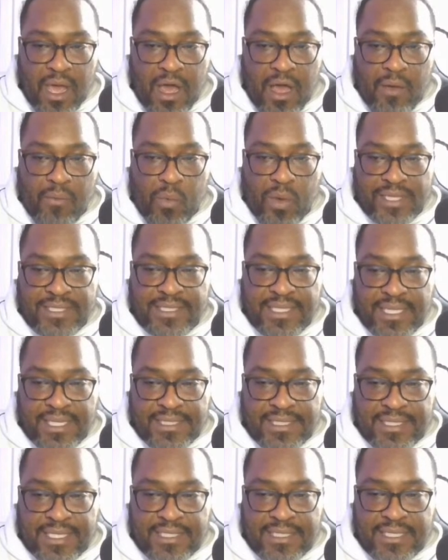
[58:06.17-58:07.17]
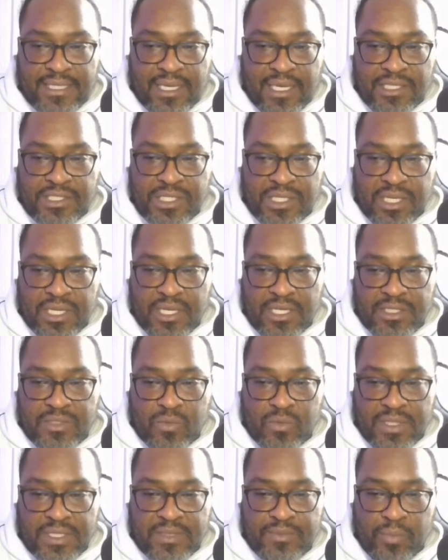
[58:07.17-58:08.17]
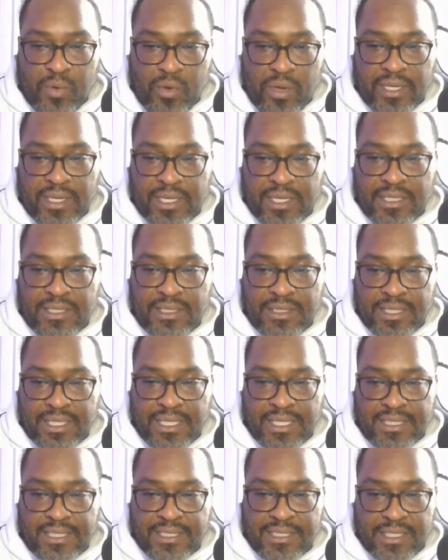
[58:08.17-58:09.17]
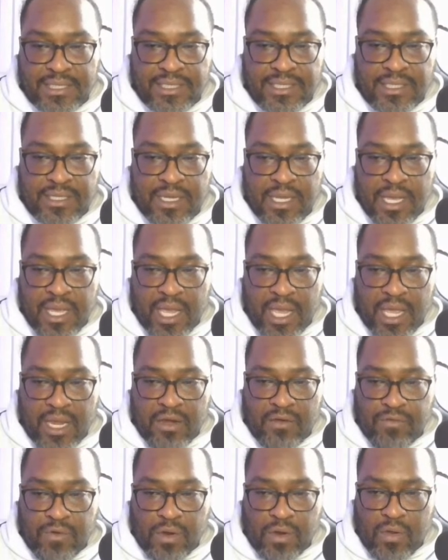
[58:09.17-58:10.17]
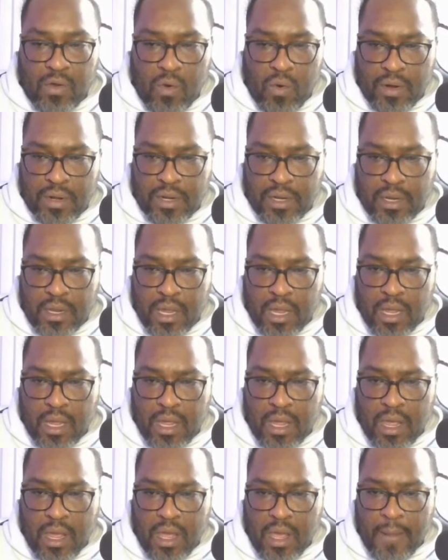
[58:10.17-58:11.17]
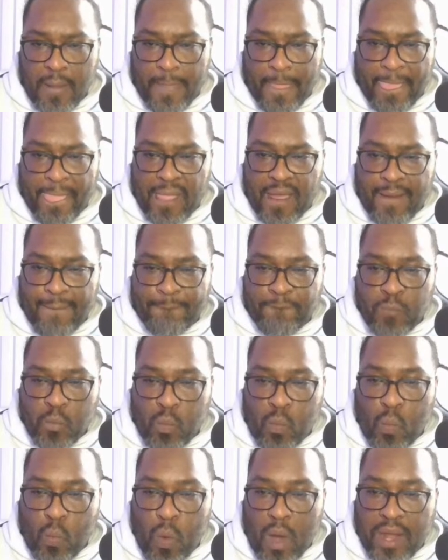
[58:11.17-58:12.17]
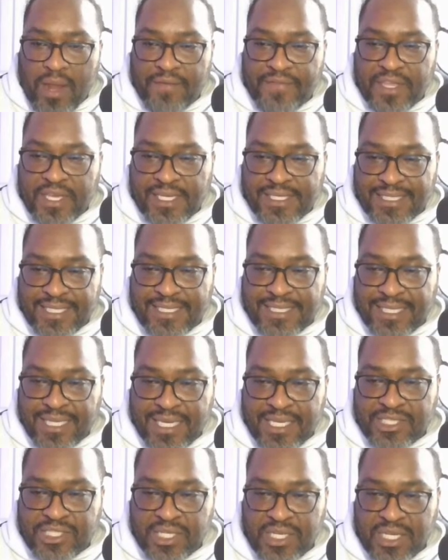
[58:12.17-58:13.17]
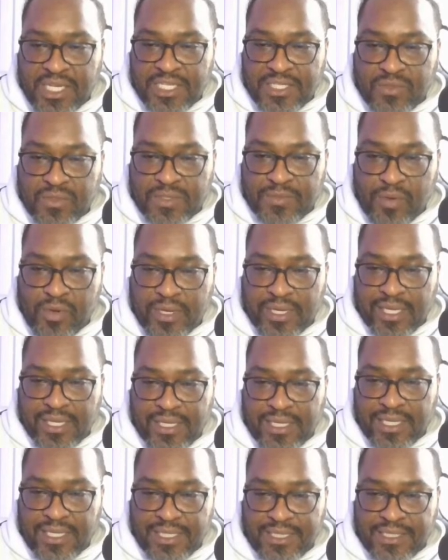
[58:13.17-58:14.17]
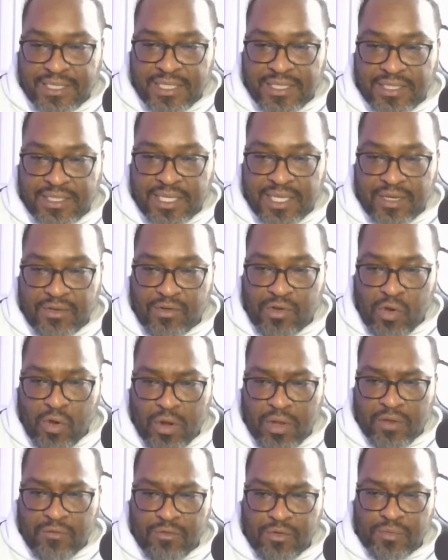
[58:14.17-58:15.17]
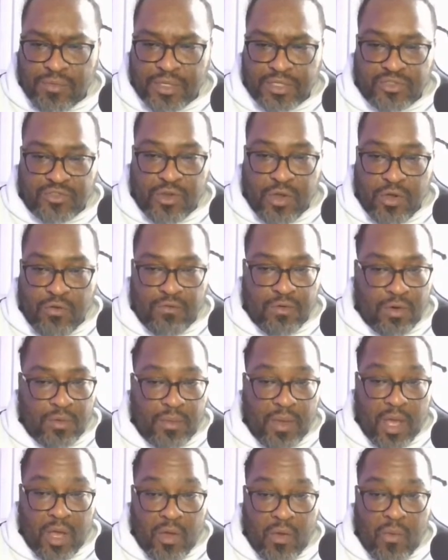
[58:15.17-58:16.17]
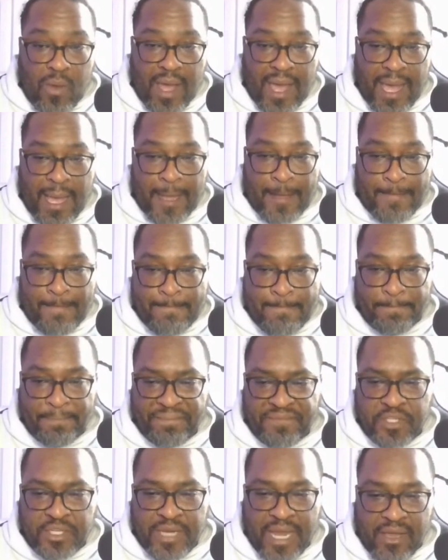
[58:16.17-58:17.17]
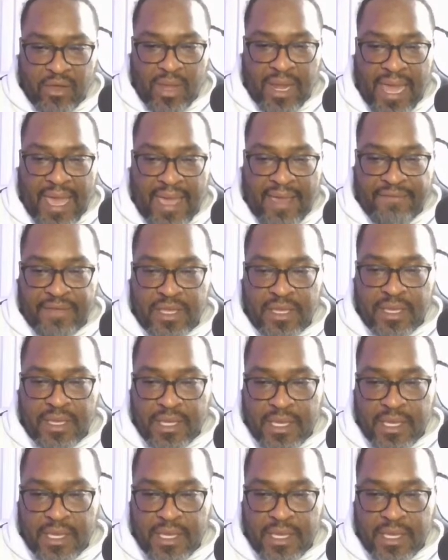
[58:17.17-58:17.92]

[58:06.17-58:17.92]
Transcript: Once the assistant engineers was boinking Diddy's sister in the recording. One of the assistant engineers was boinking Diddy's sister in the recording room, control room. Oh, wow. You're not going live.